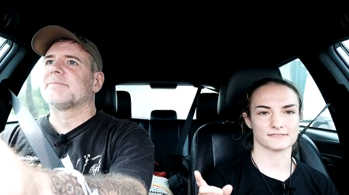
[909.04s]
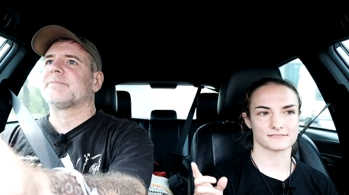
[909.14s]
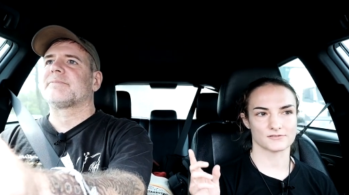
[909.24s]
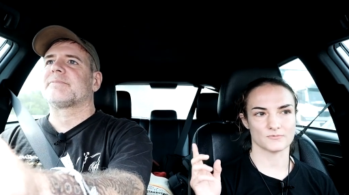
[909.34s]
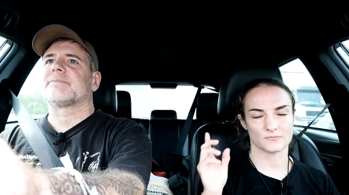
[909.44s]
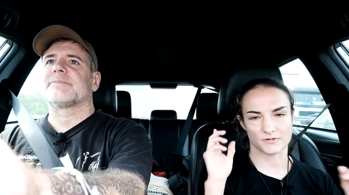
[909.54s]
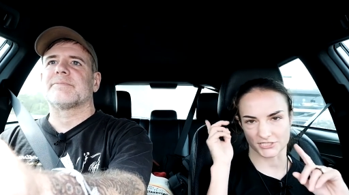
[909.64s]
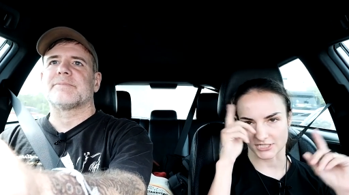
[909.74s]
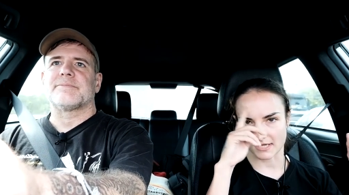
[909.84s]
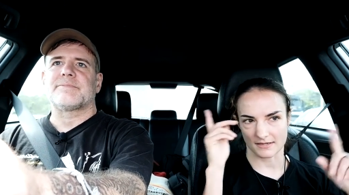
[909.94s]
Speaker 1: it's the one
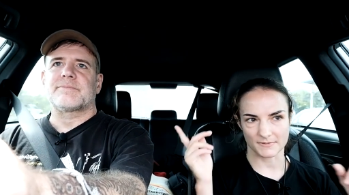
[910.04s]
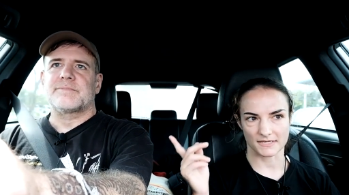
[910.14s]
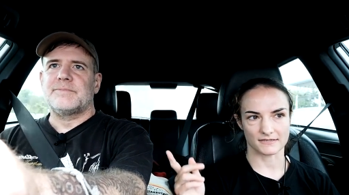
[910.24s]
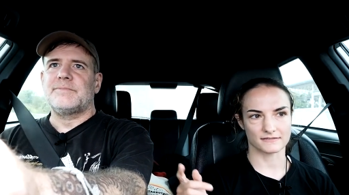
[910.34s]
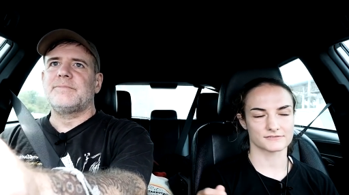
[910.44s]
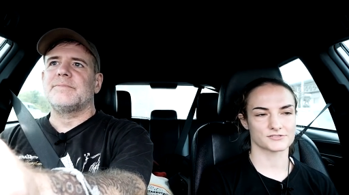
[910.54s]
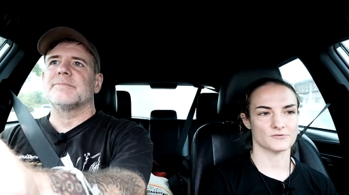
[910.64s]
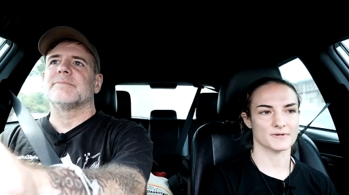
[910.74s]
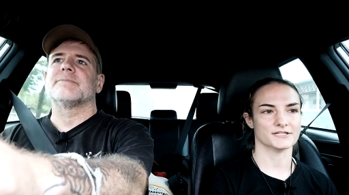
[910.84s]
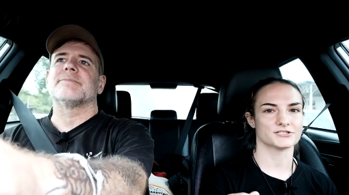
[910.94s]
where she cut me
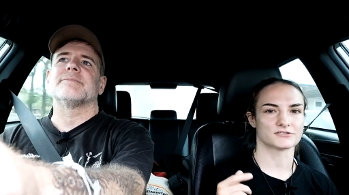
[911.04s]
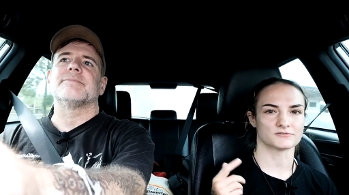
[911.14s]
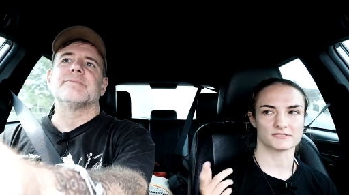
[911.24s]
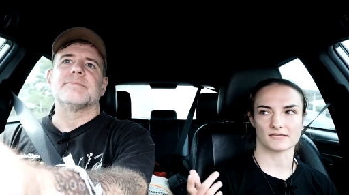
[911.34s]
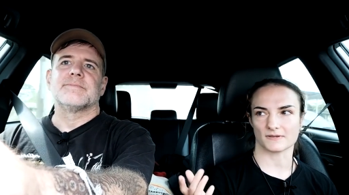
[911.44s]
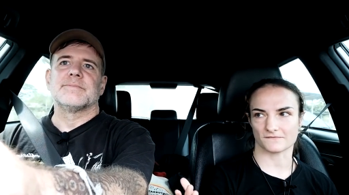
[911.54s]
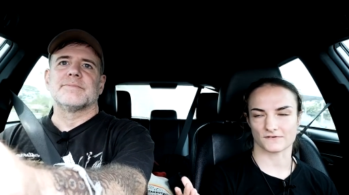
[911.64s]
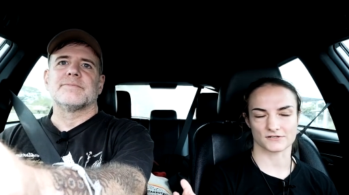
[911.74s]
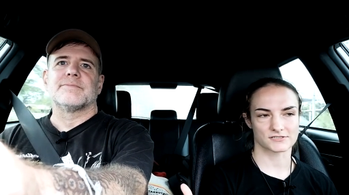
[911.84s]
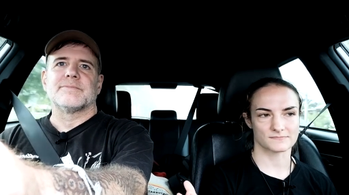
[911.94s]
so much. This was like my
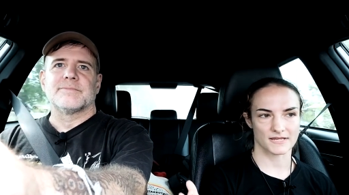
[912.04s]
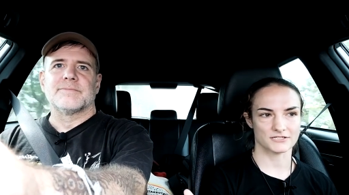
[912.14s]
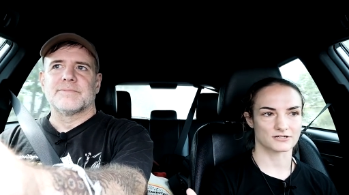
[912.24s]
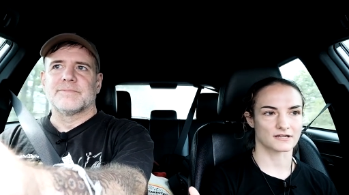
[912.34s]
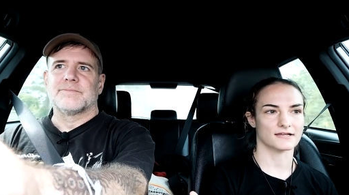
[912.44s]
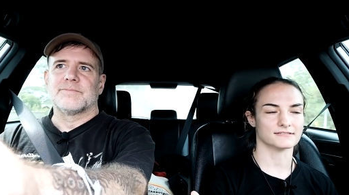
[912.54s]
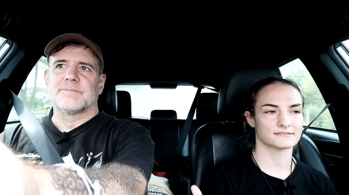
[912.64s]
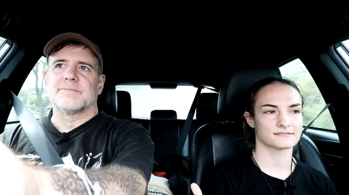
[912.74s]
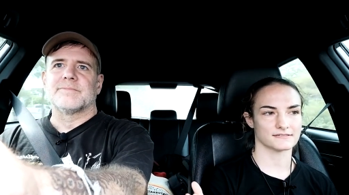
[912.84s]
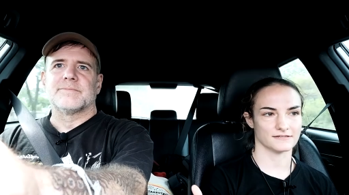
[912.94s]
first major
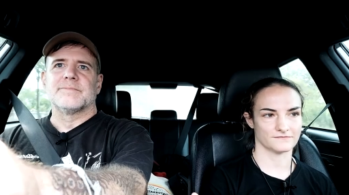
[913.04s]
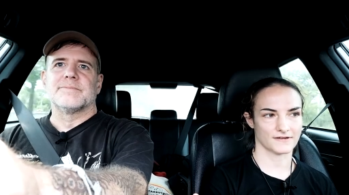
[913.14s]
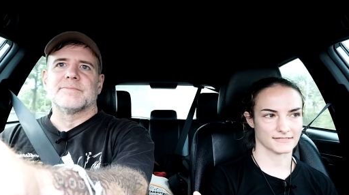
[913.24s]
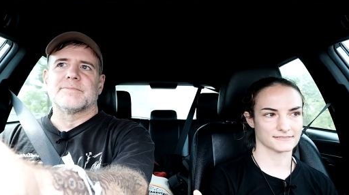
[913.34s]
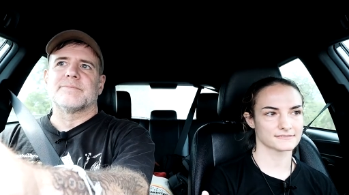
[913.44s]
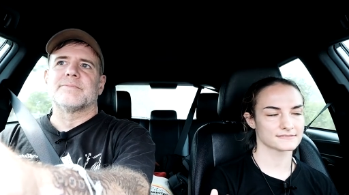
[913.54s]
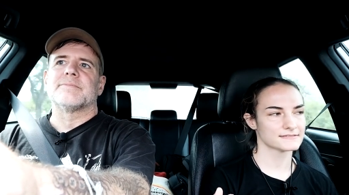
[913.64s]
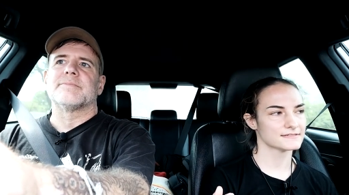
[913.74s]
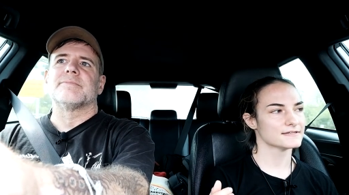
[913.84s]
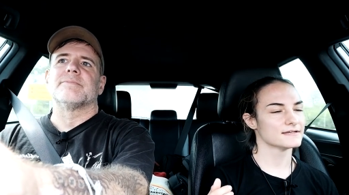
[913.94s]
cuts in fights.
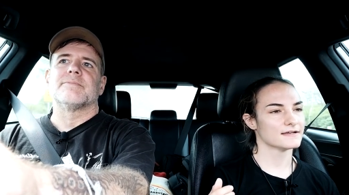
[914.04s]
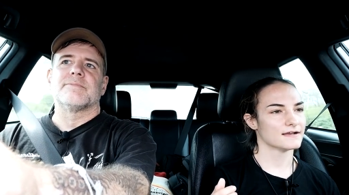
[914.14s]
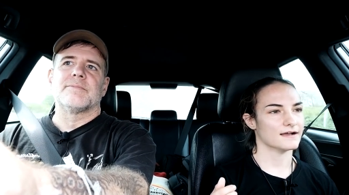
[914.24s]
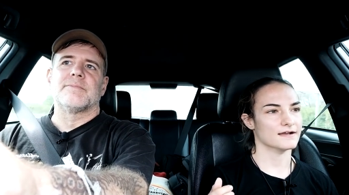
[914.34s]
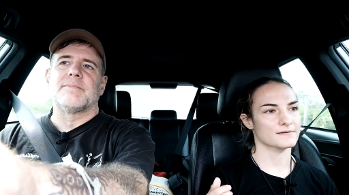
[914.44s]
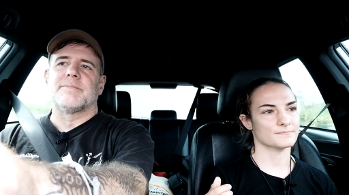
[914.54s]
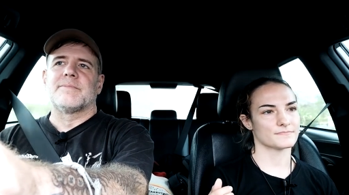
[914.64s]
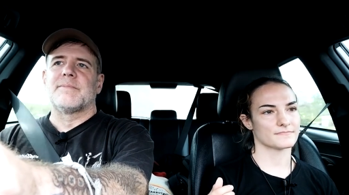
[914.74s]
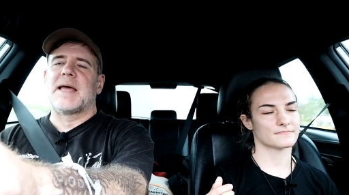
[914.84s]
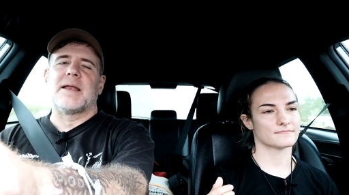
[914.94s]

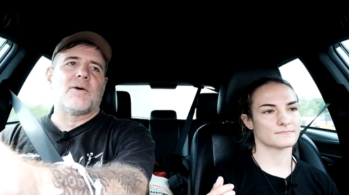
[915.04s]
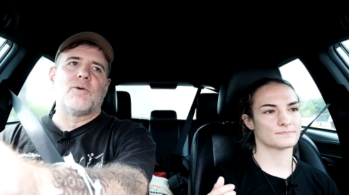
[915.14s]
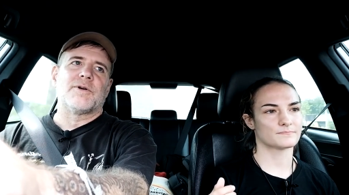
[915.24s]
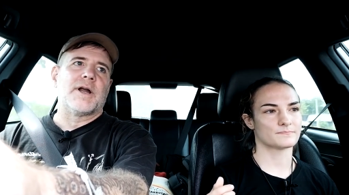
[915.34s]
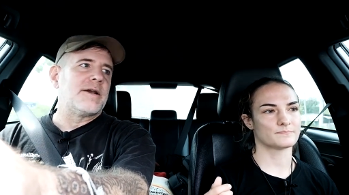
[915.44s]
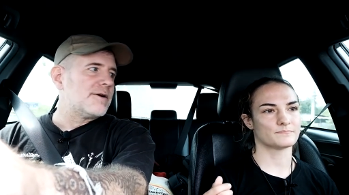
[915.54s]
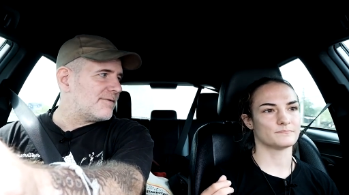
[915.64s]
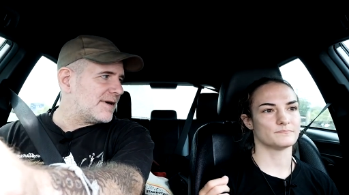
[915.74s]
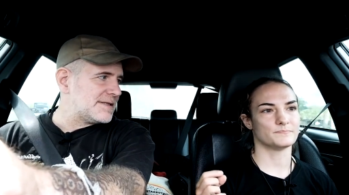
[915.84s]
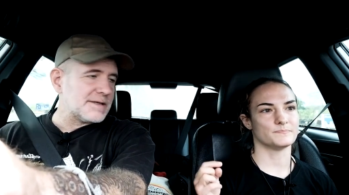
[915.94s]
Um,
Speaker 2: Man, over
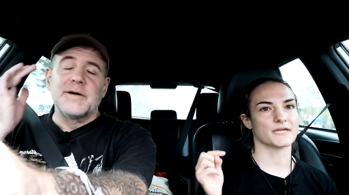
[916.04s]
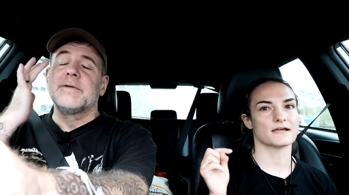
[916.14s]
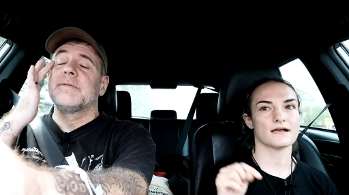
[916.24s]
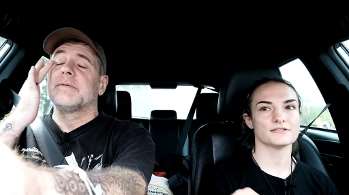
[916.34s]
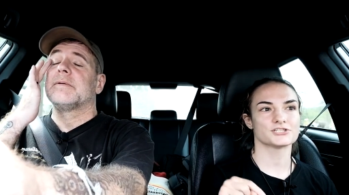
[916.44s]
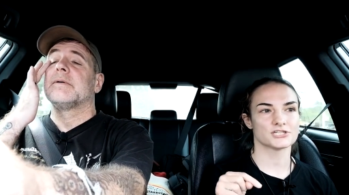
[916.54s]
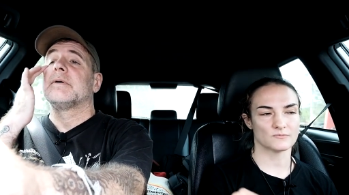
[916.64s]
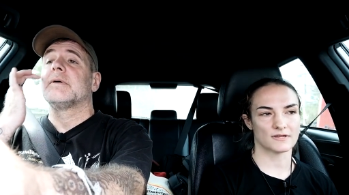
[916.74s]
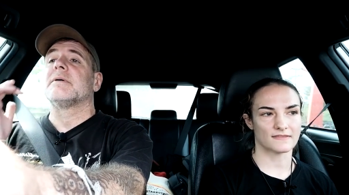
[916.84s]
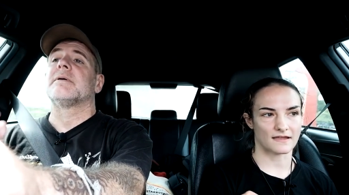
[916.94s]
hundred fights ago.
Speaker 1: Because
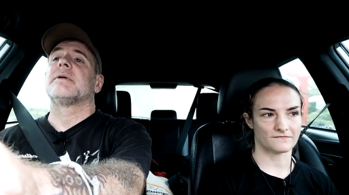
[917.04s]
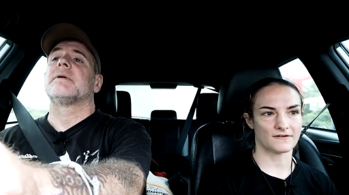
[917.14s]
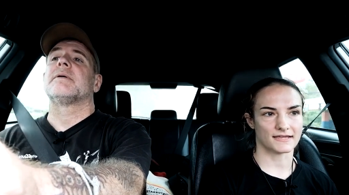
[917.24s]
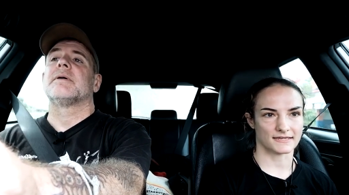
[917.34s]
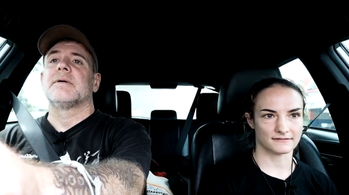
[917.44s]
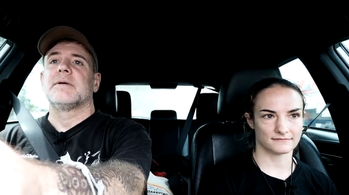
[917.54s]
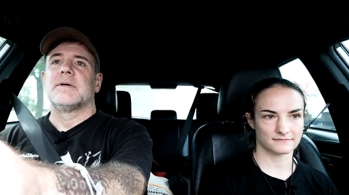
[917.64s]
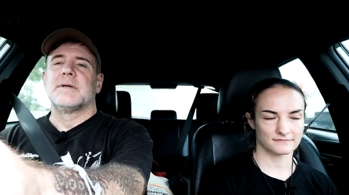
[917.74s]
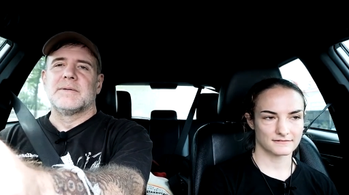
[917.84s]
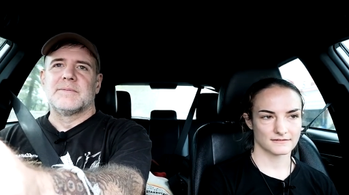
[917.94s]
she won that fight,
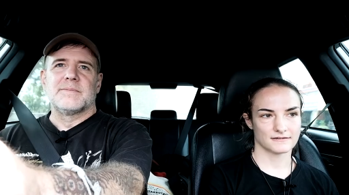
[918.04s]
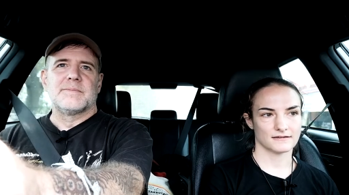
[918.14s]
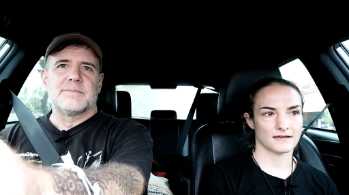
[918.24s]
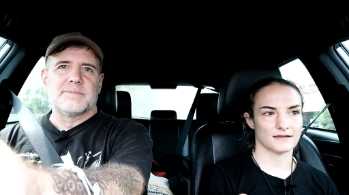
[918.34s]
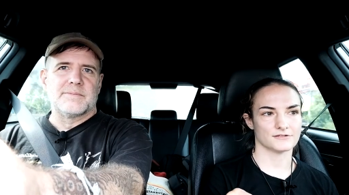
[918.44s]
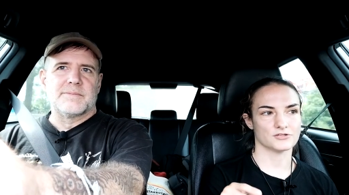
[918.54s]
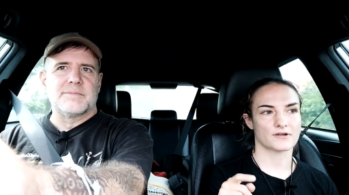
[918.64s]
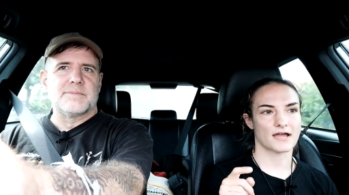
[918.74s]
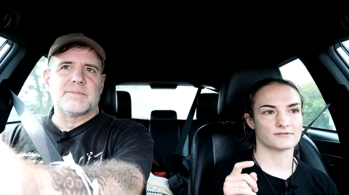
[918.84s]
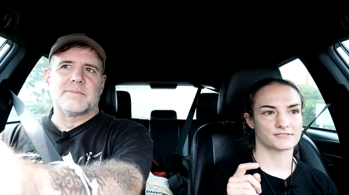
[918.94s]
uh,
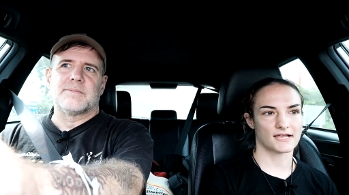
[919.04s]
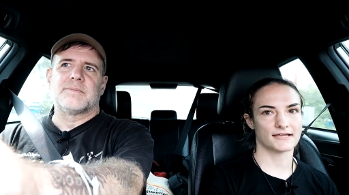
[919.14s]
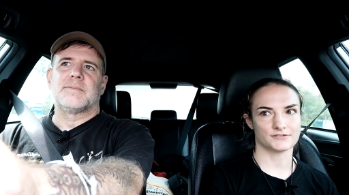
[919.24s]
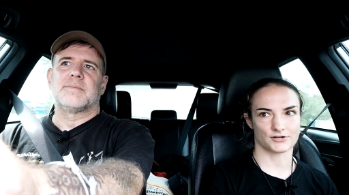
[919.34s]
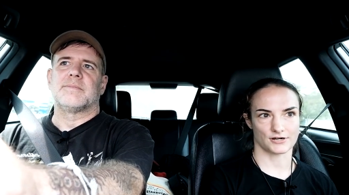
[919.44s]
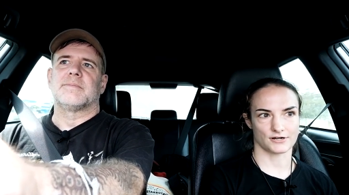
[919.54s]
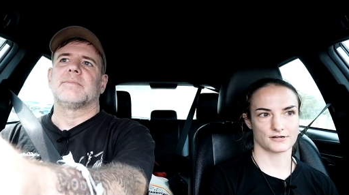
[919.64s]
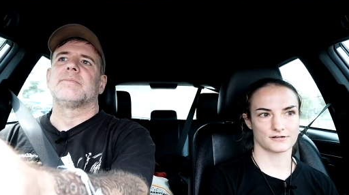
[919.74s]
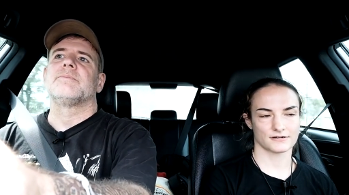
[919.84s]
Yokao signed her